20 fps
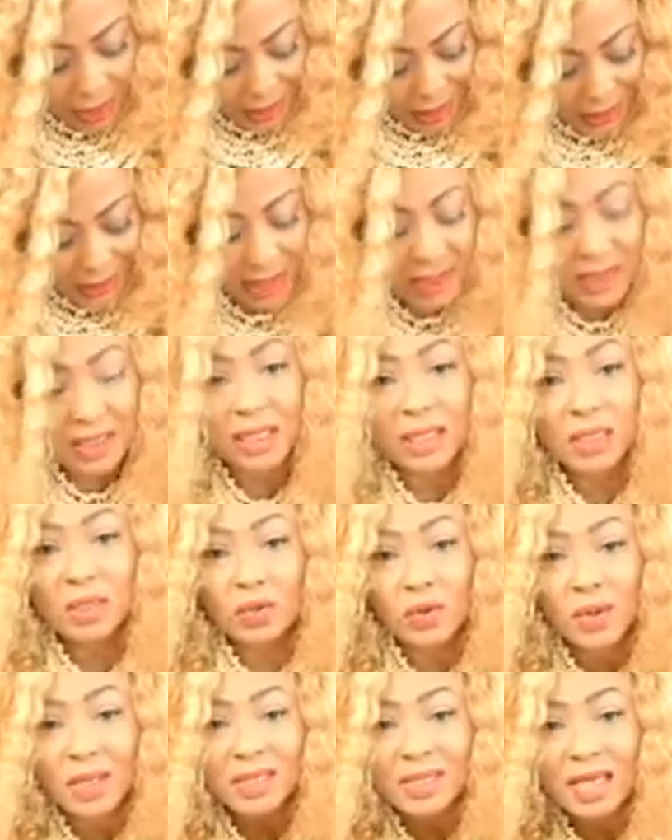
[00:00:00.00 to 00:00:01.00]
Listening
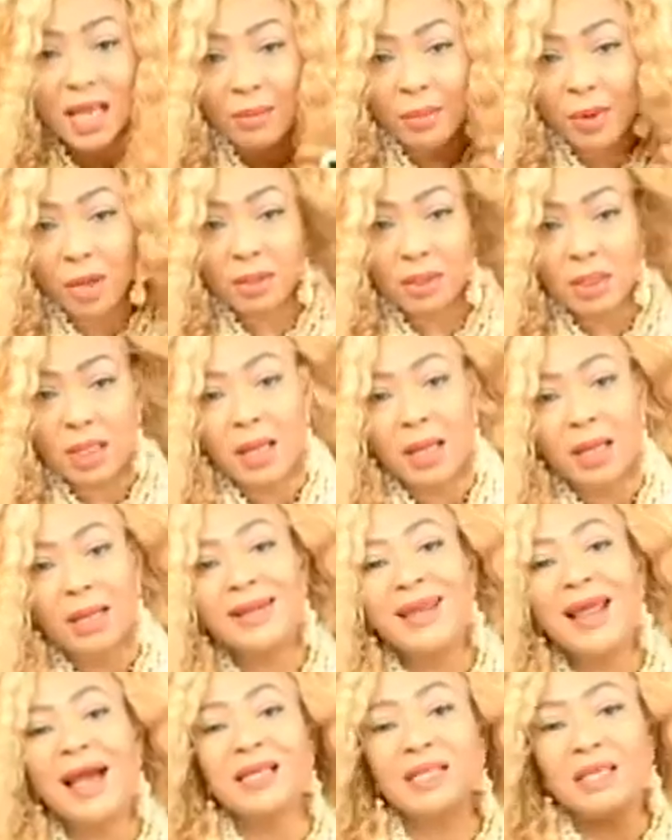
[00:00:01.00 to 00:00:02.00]
to a sermon,
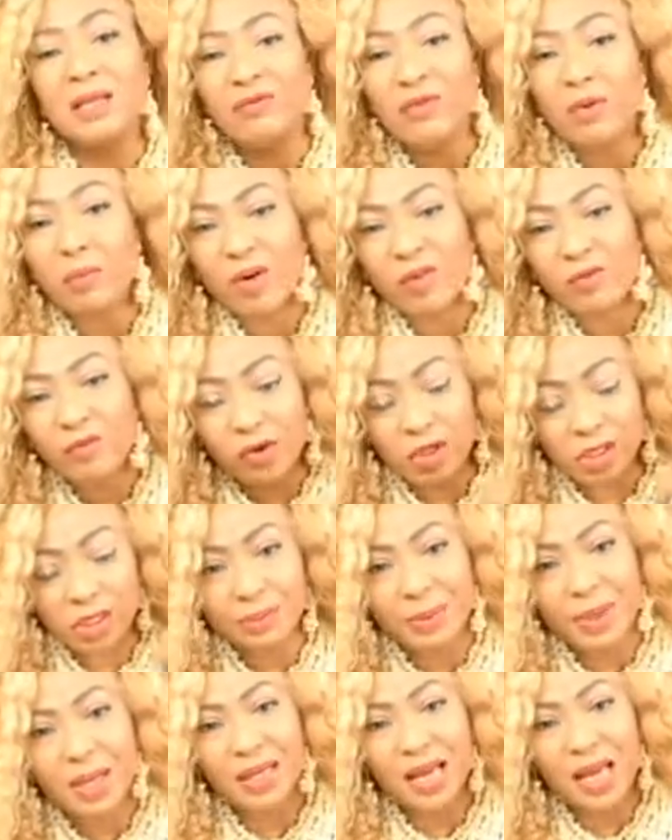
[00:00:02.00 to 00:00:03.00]
that's a form of
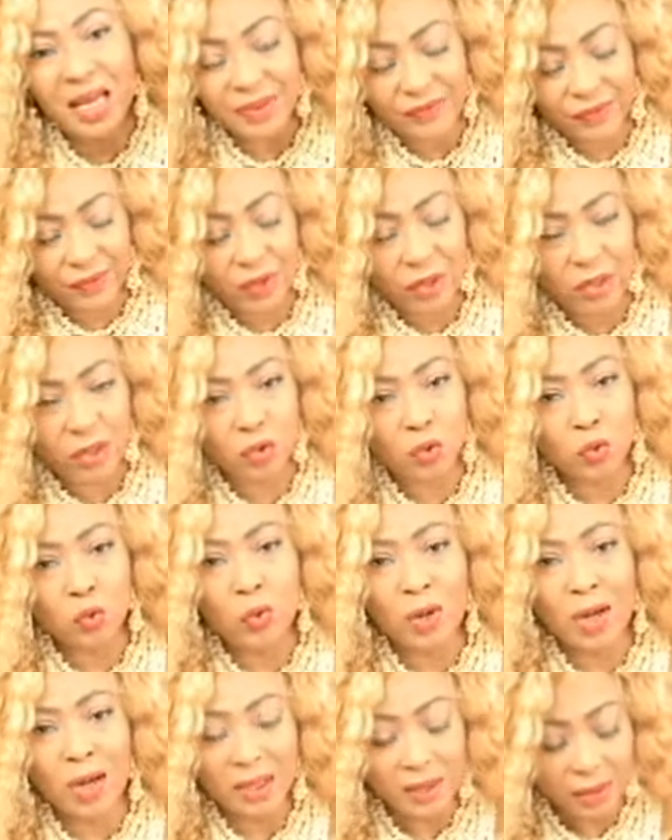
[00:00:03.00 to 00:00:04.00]
worship. And that's for us
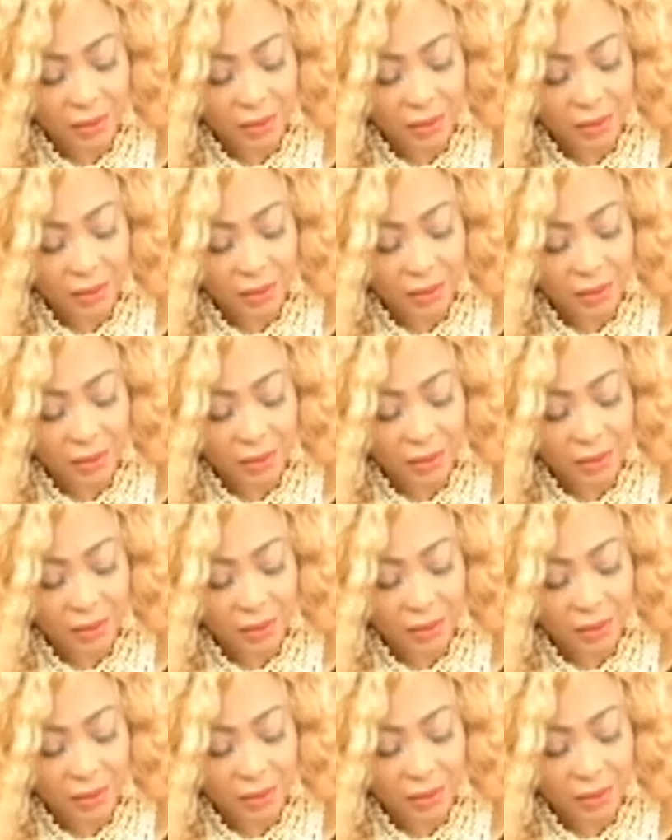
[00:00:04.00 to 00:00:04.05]
who are